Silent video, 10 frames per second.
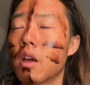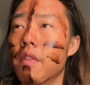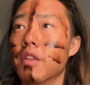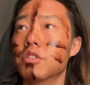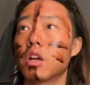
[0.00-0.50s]

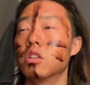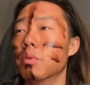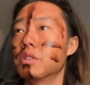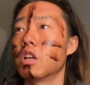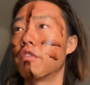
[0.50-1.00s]
And then you start
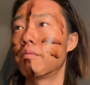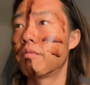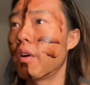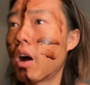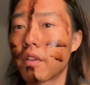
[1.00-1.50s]
doing stuff.
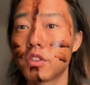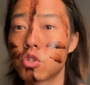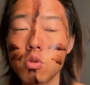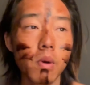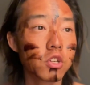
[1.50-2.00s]
Fuck, there's
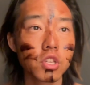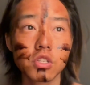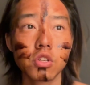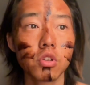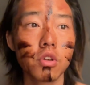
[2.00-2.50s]
too much things
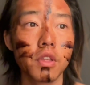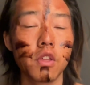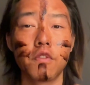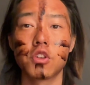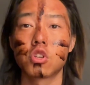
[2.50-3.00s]
to do. And then you
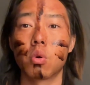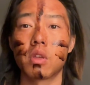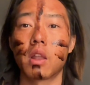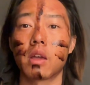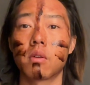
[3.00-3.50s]
finish it all and
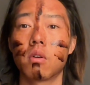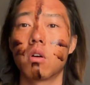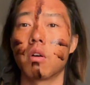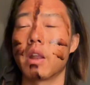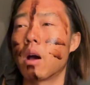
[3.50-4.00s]
you're like,
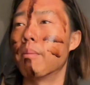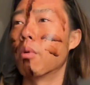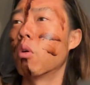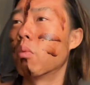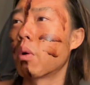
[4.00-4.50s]
oh, now I'm
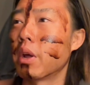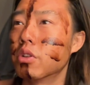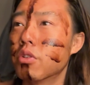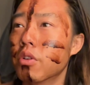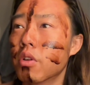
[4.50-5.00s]
bored. What do I
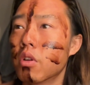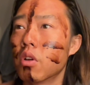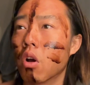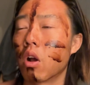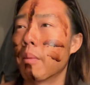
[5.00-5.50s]
do?
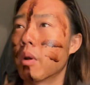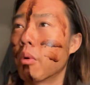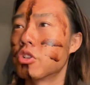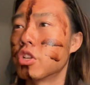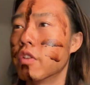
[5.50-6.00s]
Okay, I'm gonna
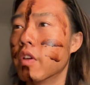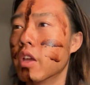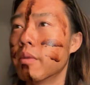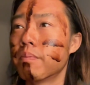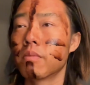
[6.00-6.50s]
watch TV.